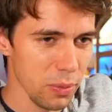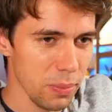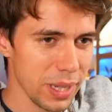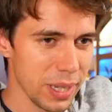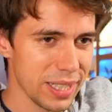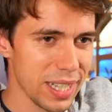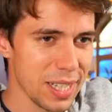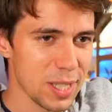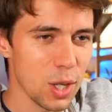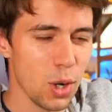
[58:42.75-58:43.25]
but
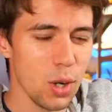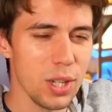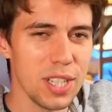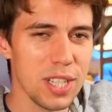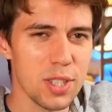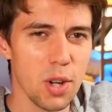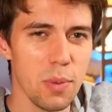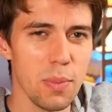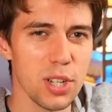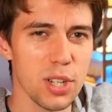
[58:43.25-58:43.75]
there's only
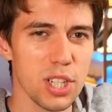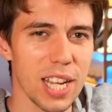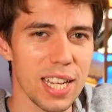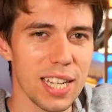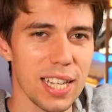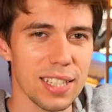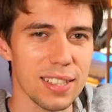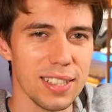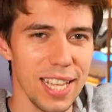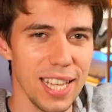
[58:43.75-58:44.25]
so much I
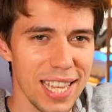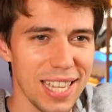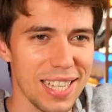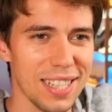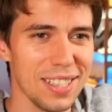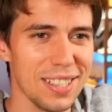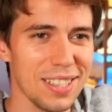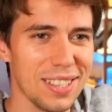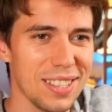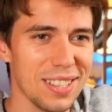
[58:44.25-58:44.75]
can
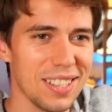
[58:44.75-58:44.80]
take.